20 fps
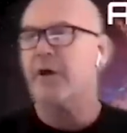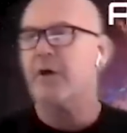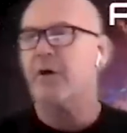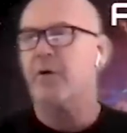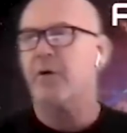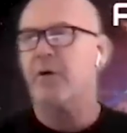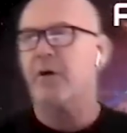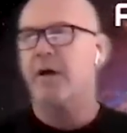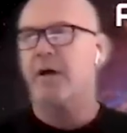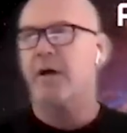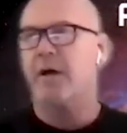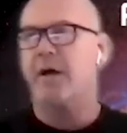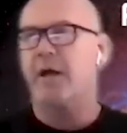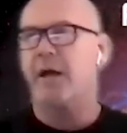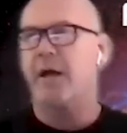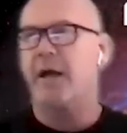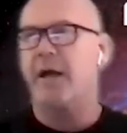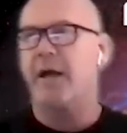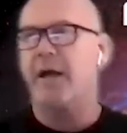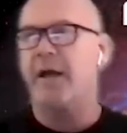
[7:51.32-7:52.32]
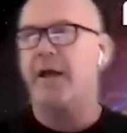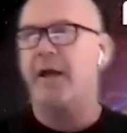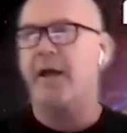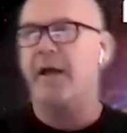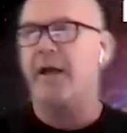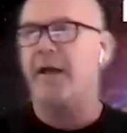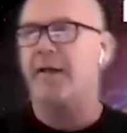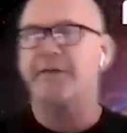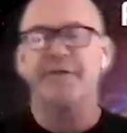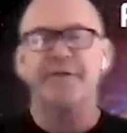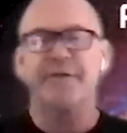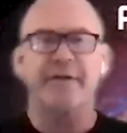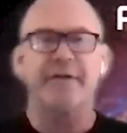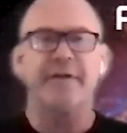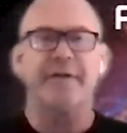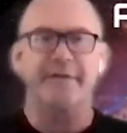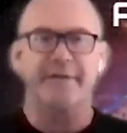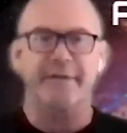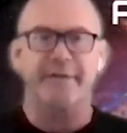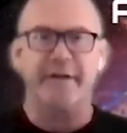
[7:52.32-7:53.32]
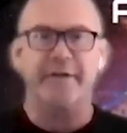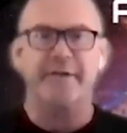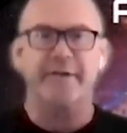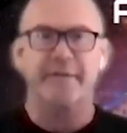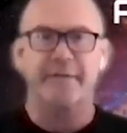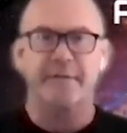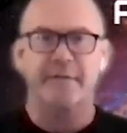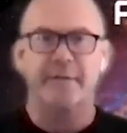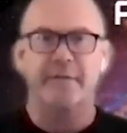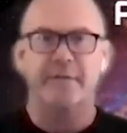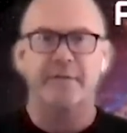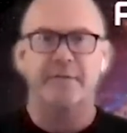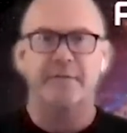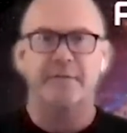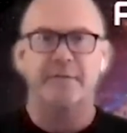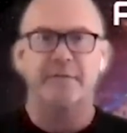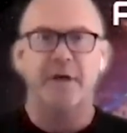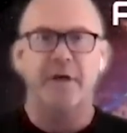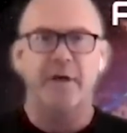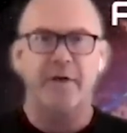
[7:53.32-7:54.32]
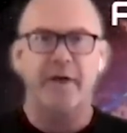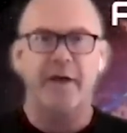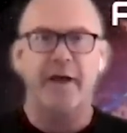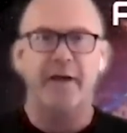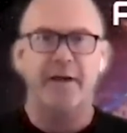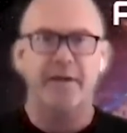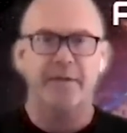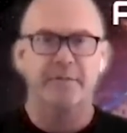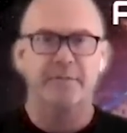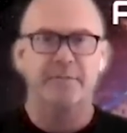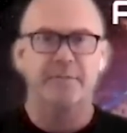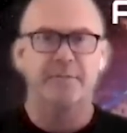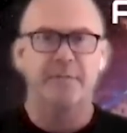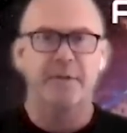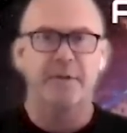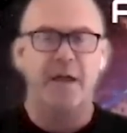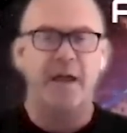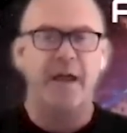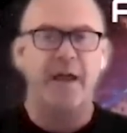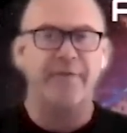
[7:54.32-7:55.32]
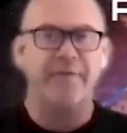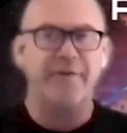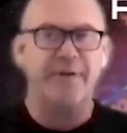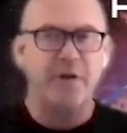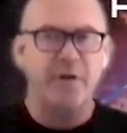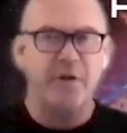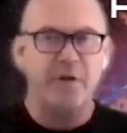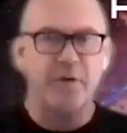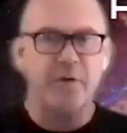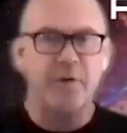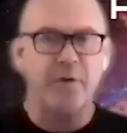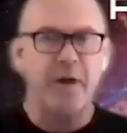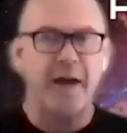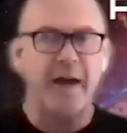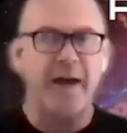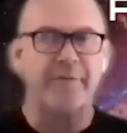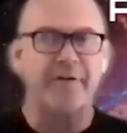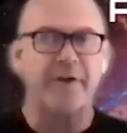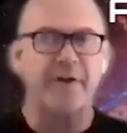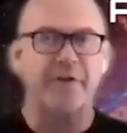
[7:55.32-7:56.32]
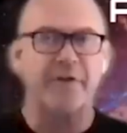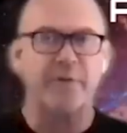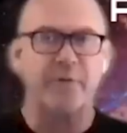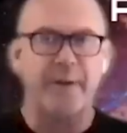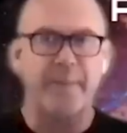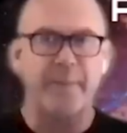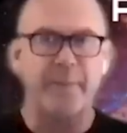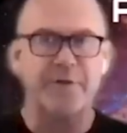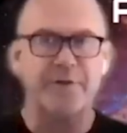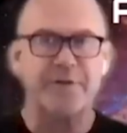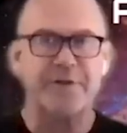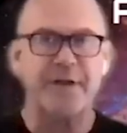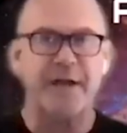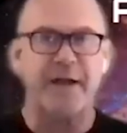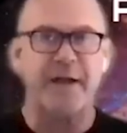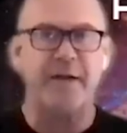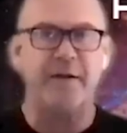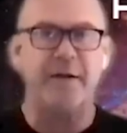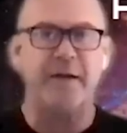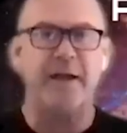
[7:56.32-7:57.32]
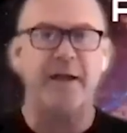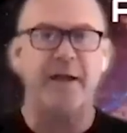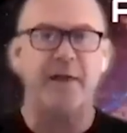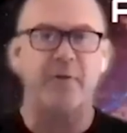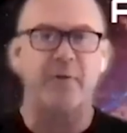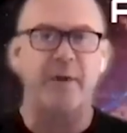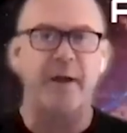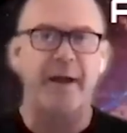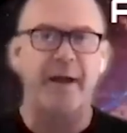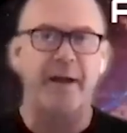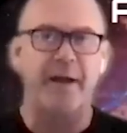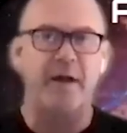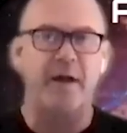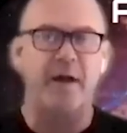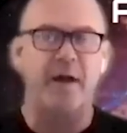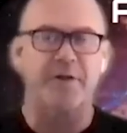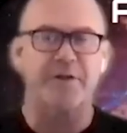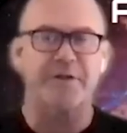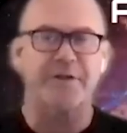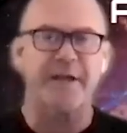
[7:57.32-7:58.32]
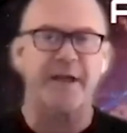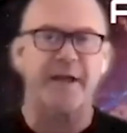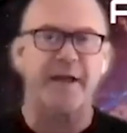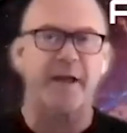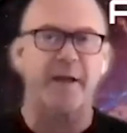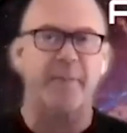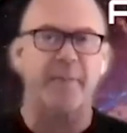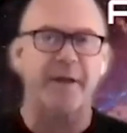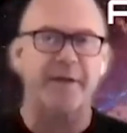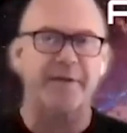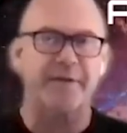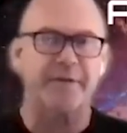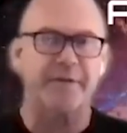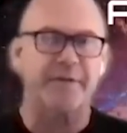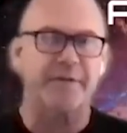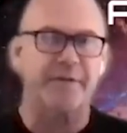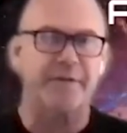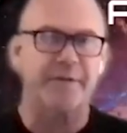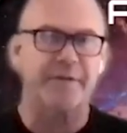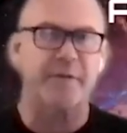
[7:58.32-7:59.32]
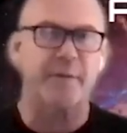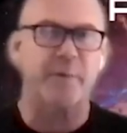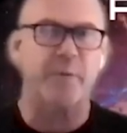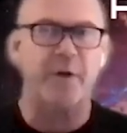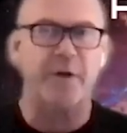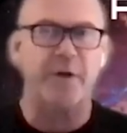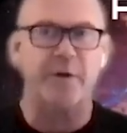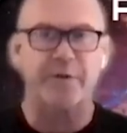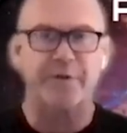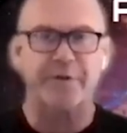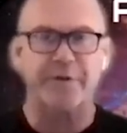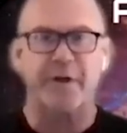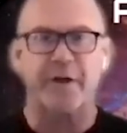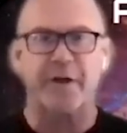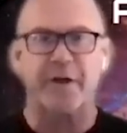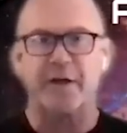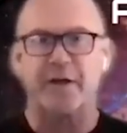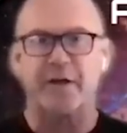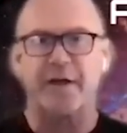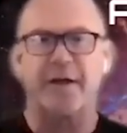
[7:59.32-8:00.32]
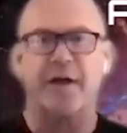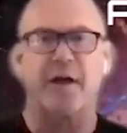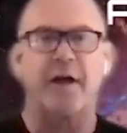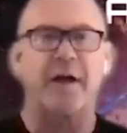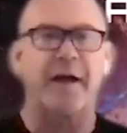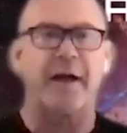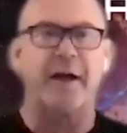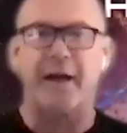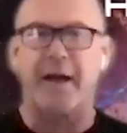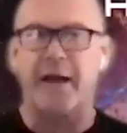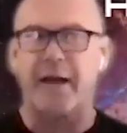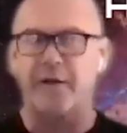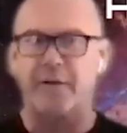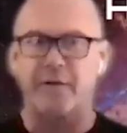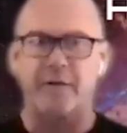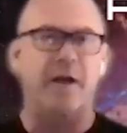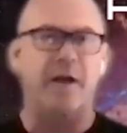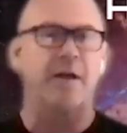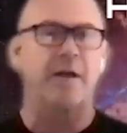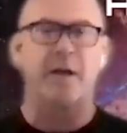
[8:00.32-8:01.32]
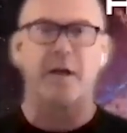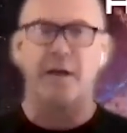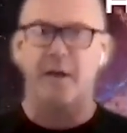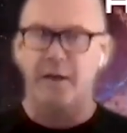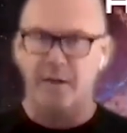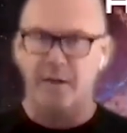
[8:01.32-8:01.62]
So it's statistics. Okay. If you have a 3% hit rate on sending a message to someone who's going to click on it and